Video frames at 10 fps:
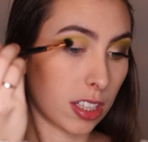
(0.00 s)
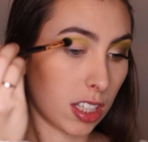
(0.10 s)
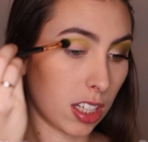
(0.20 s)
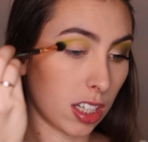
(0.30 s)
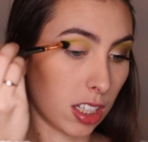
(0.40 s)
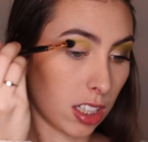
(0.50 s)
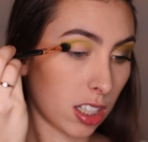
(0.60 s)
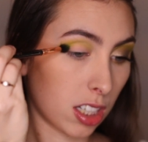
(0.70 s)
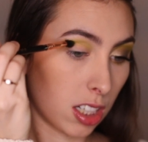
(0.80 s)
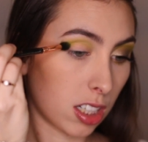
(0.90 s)
the
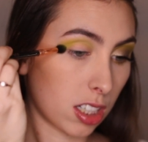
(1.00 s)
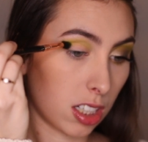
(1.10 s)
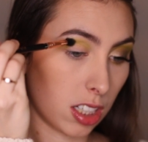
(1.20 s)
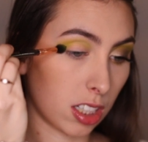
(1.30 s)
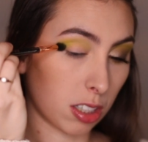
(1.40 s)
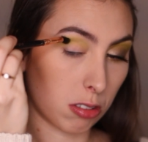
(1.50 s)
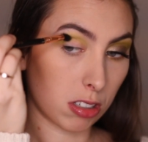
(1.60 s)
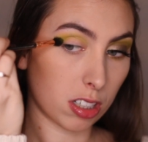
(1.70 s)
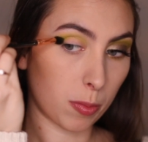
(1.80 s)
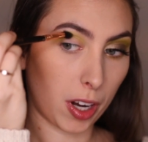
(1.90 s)
inner
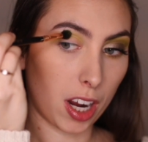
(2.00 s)
corner of my